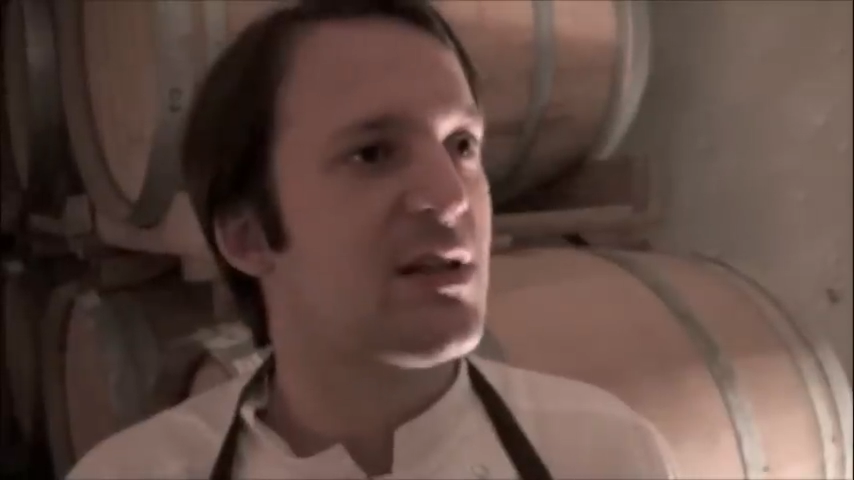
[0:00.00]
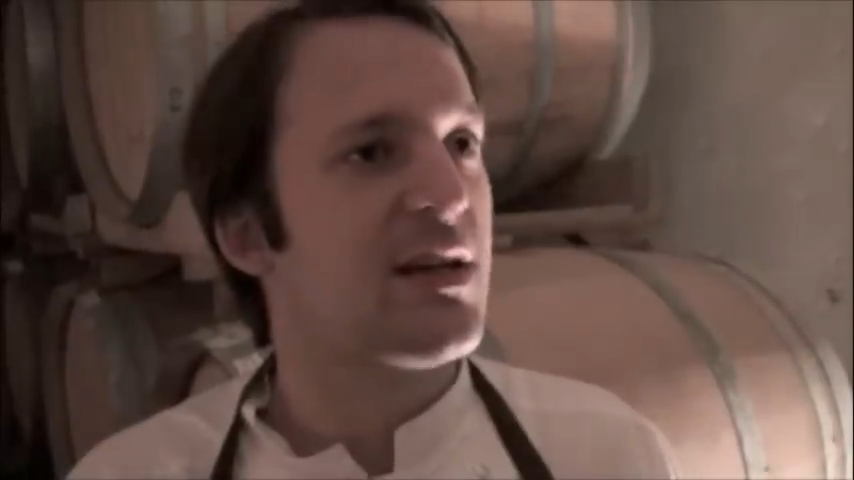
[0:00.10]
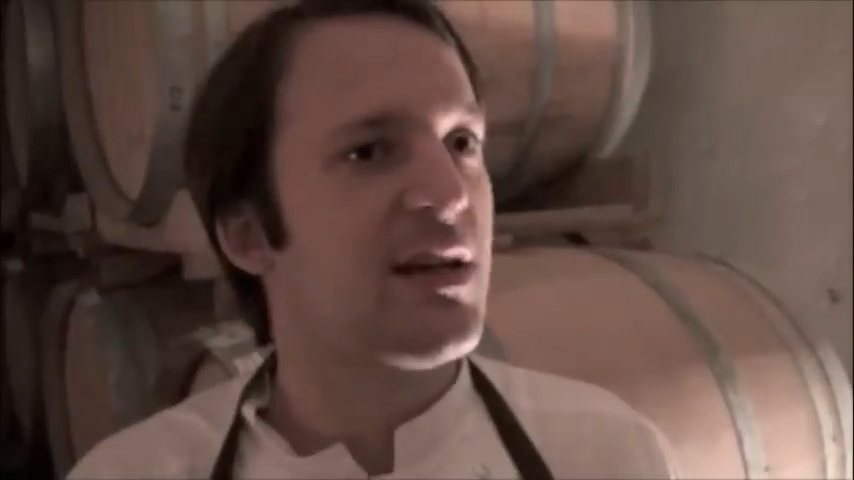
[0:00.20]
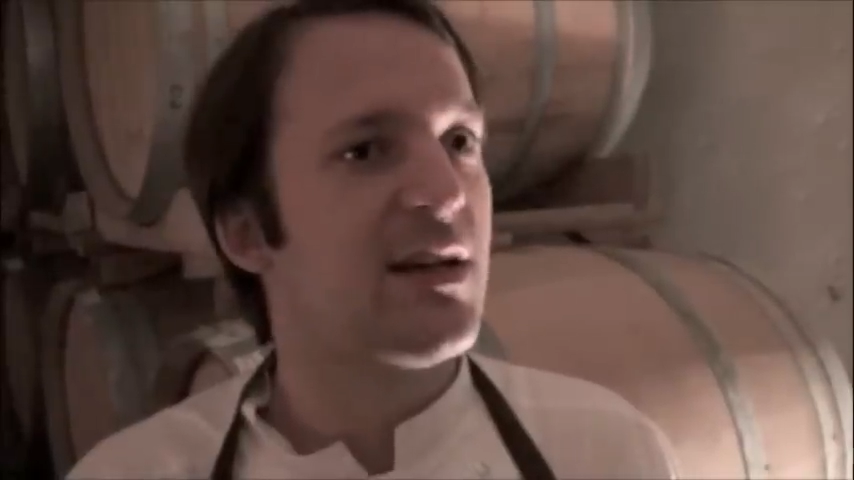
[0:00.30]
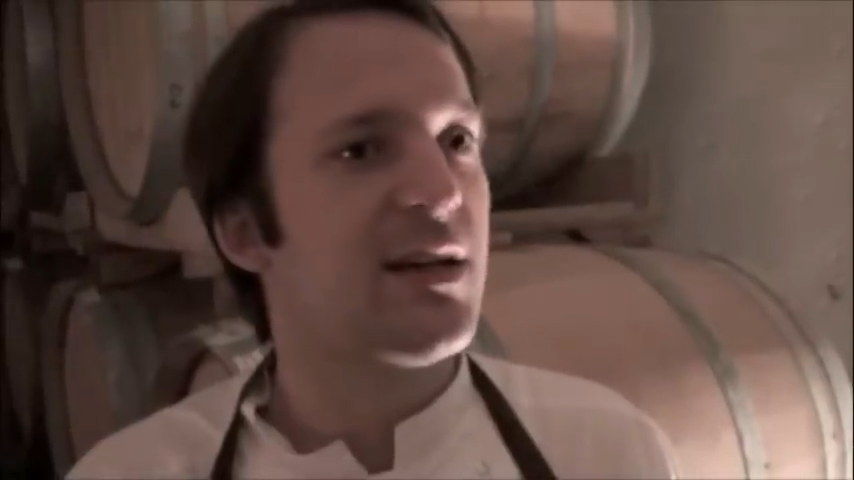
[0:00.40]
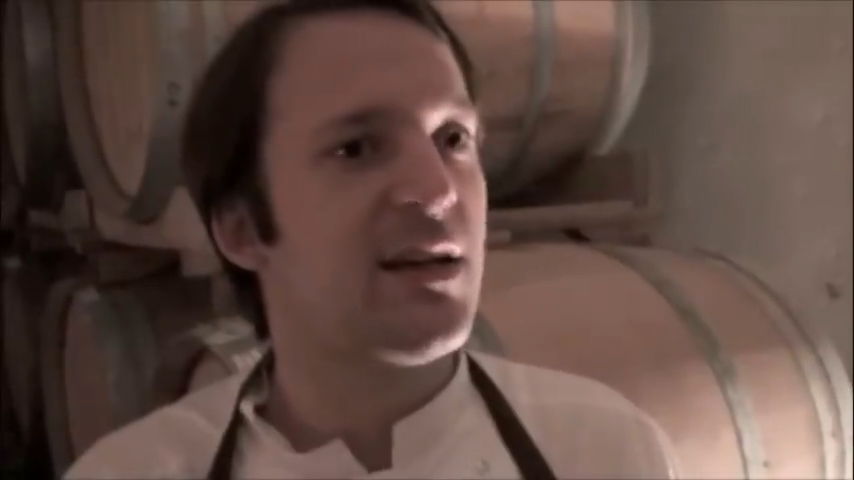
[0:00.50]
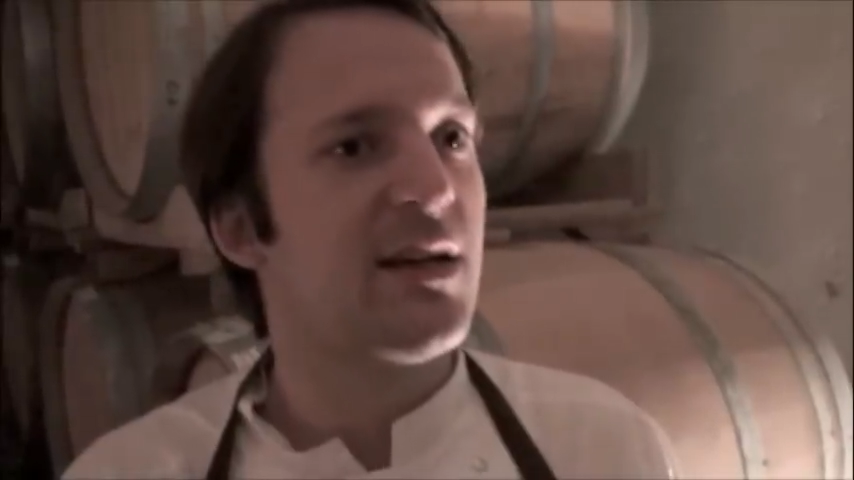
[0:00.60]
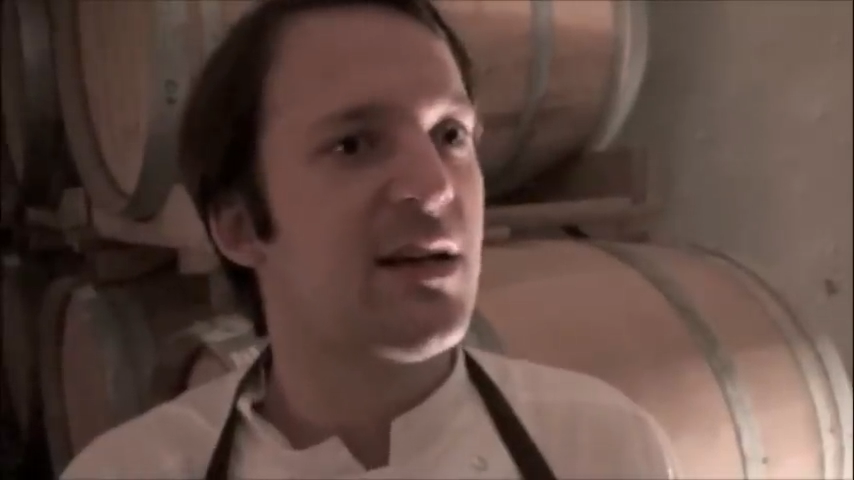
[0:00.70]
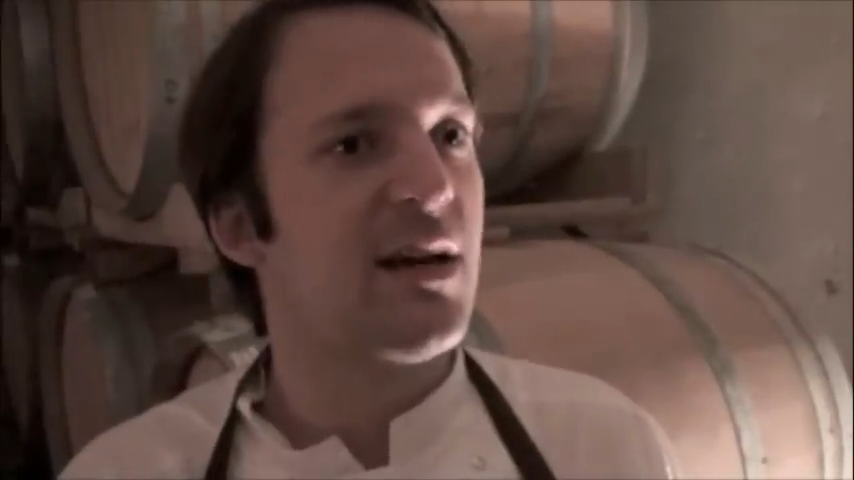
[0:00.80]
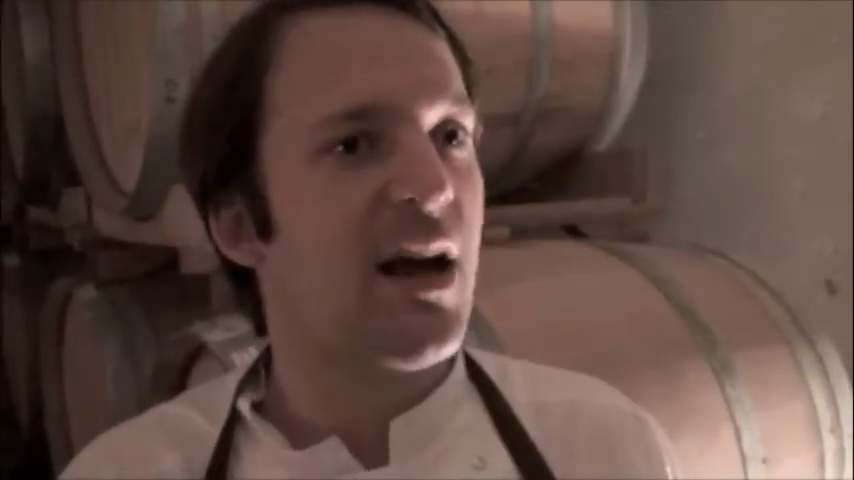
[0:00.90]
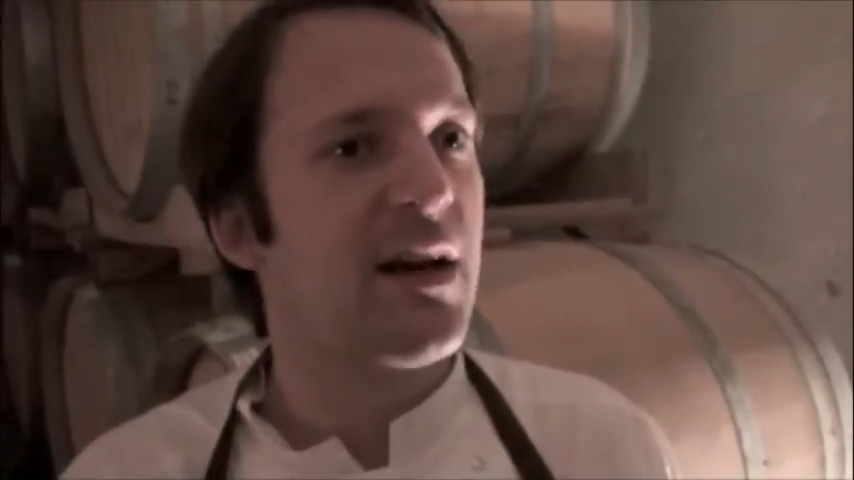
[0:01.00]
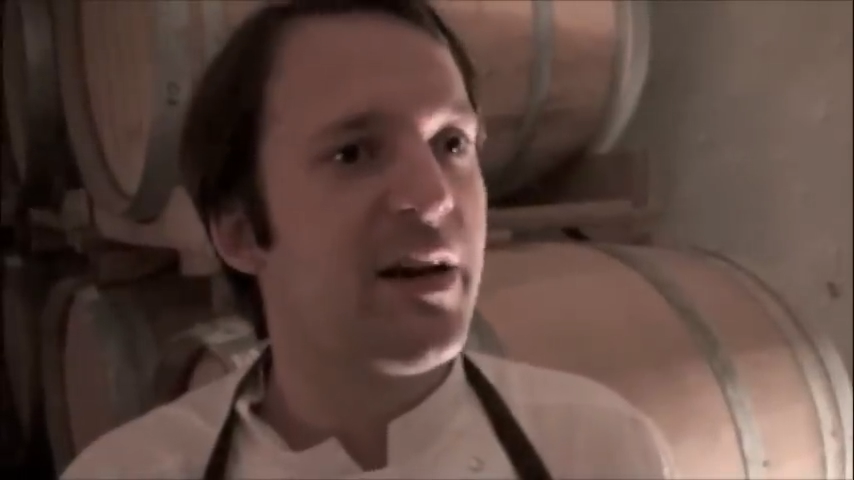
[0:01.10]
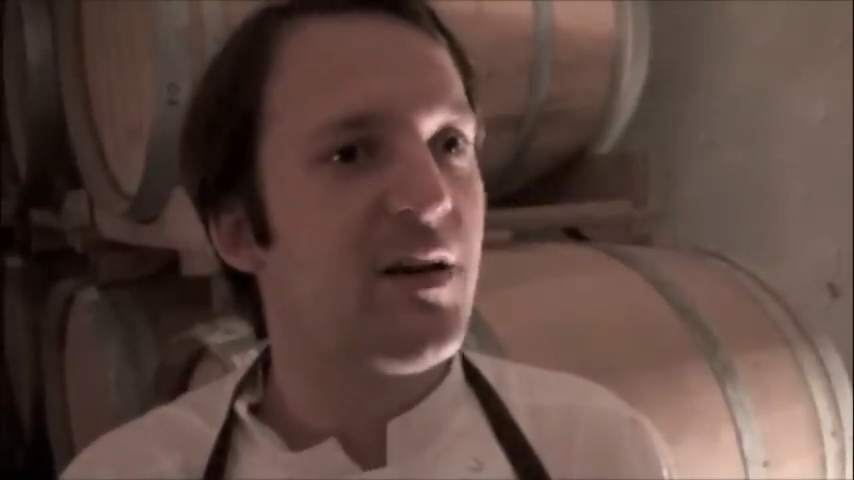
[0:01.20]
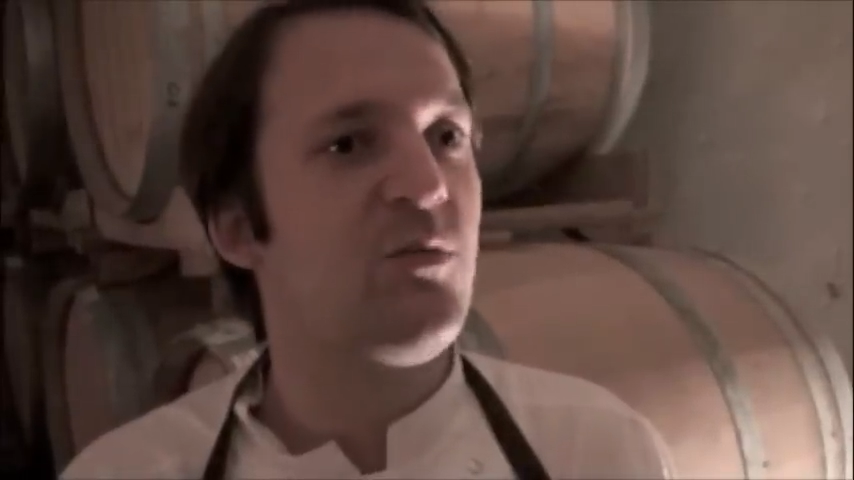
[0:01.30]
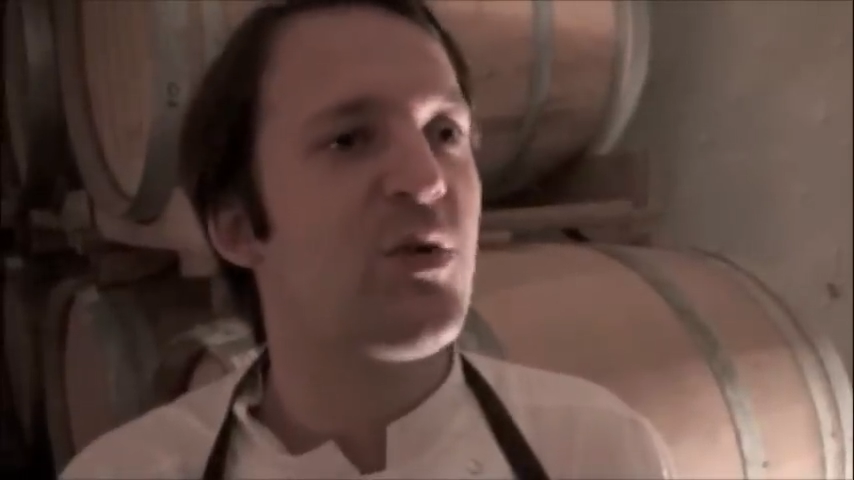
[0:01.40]
a
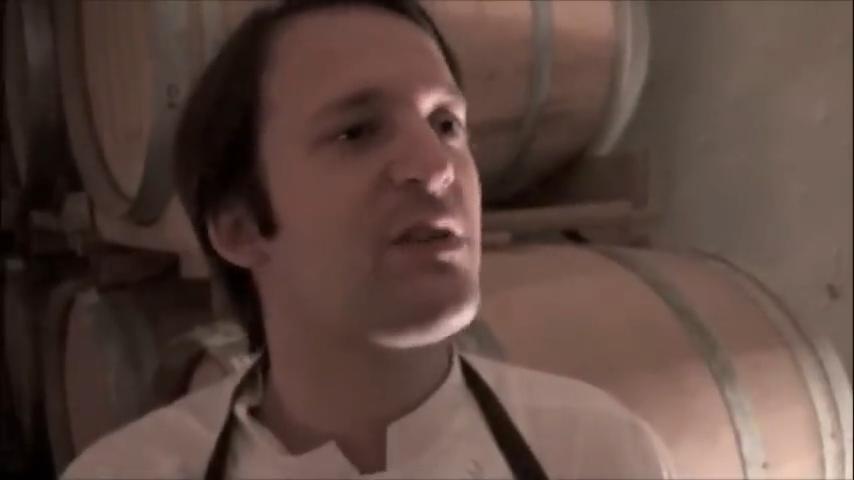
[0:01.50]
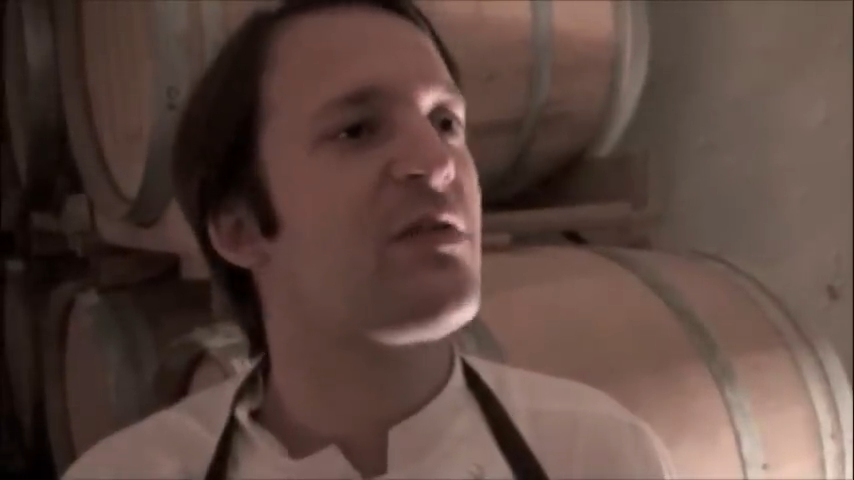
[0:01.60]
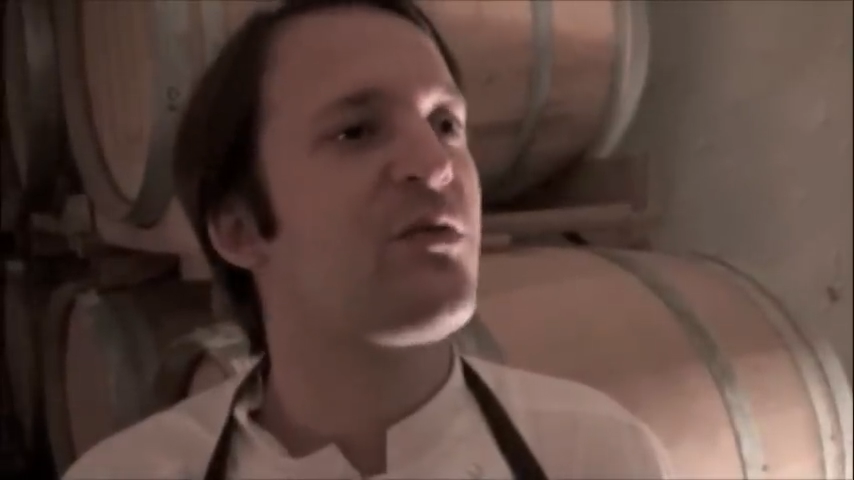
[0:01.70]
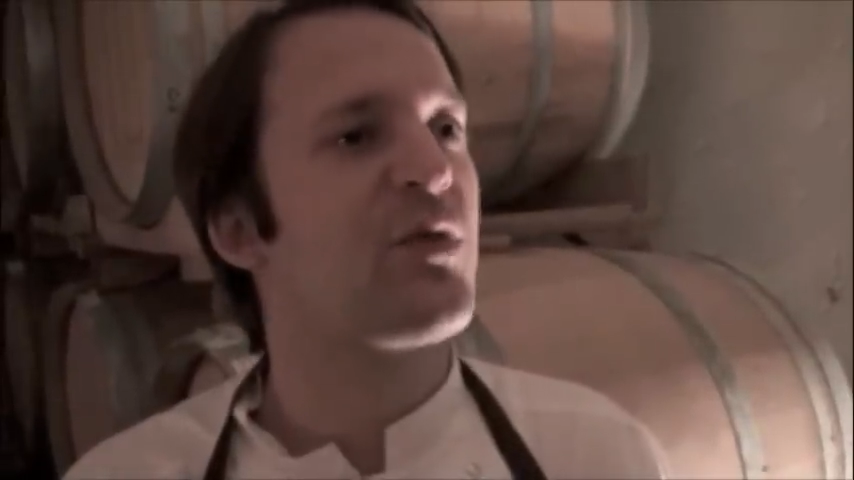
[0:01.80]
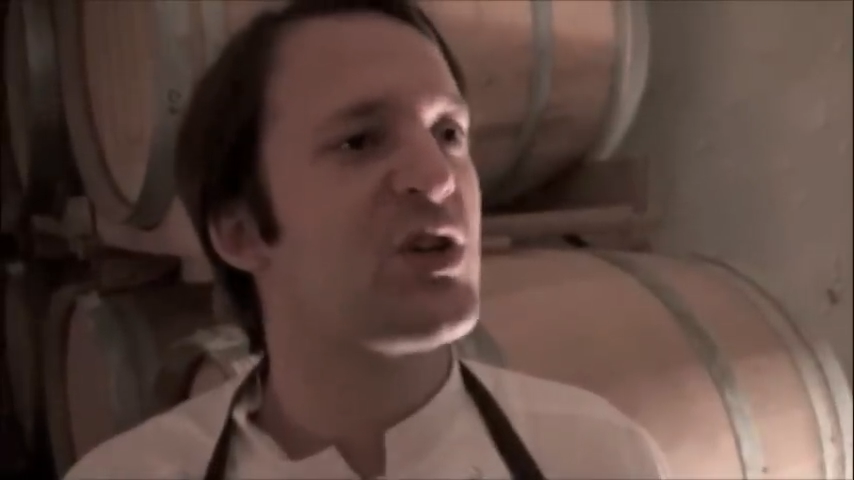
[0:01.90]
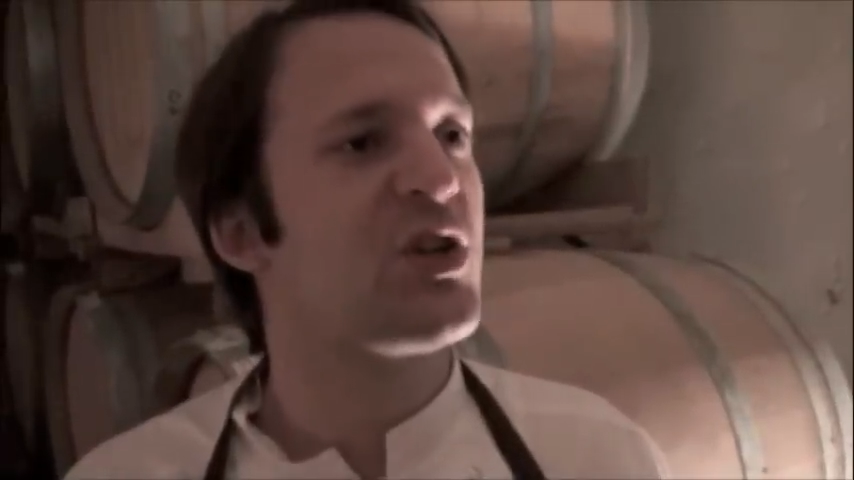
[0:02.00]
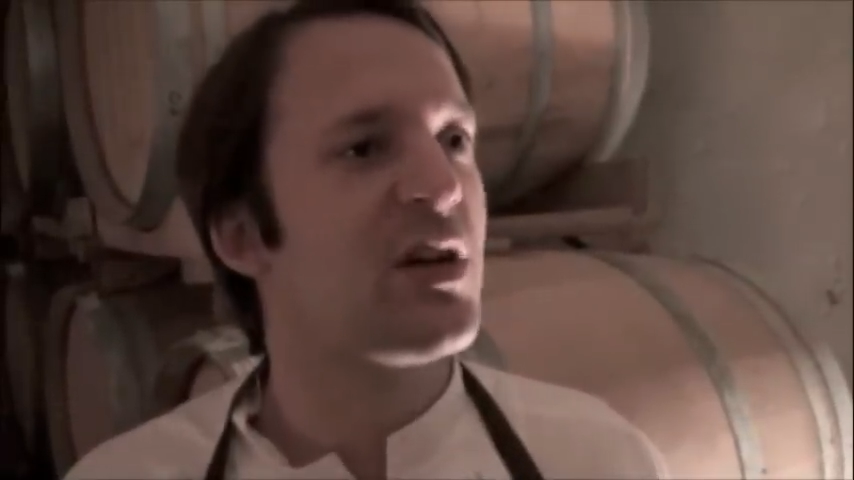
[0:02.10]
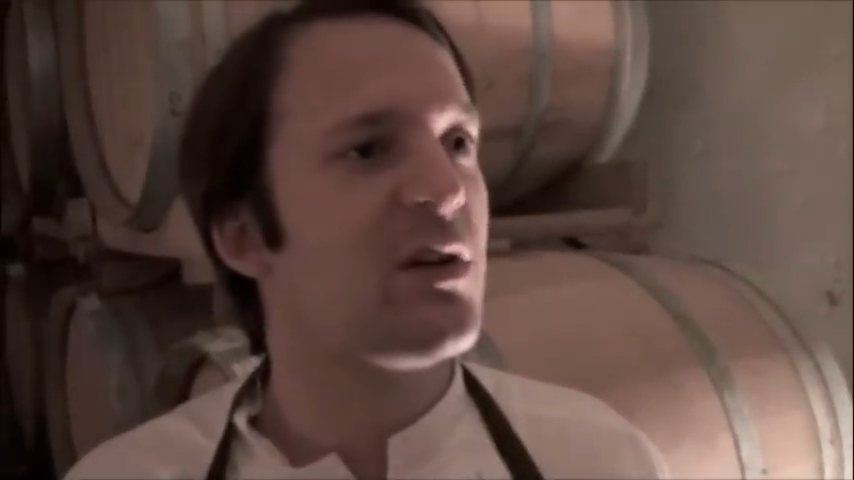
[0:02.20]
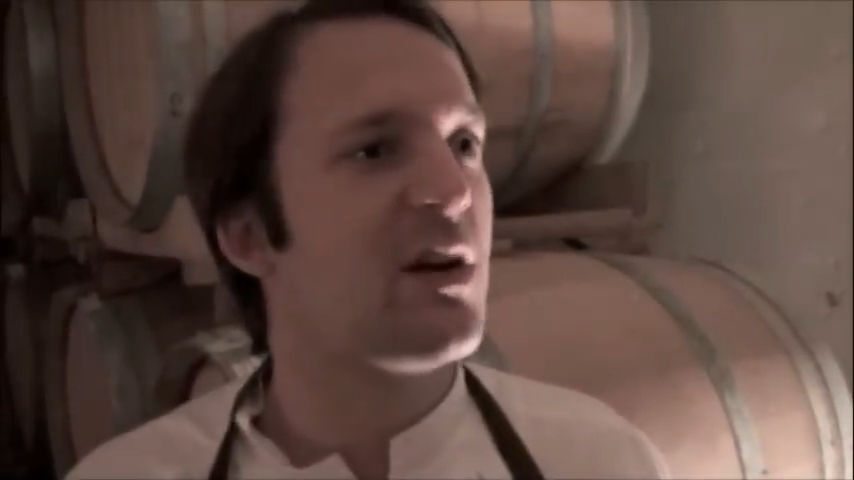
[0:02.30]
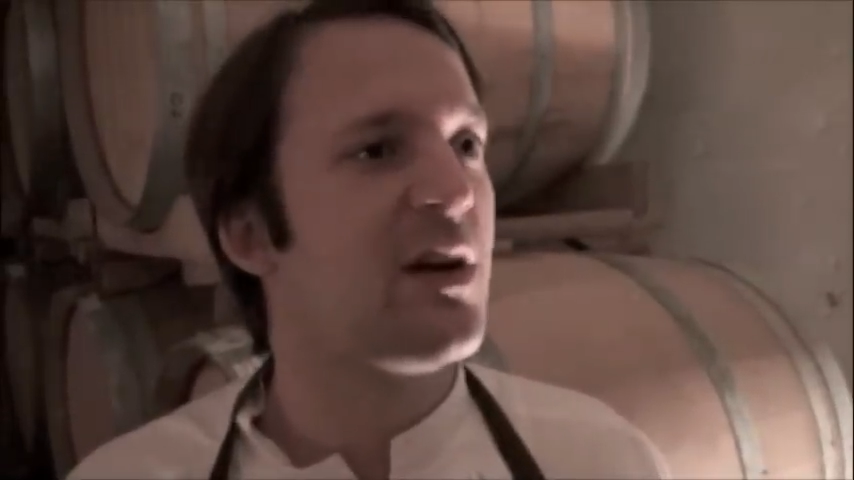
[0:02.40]
little breath of fresh air,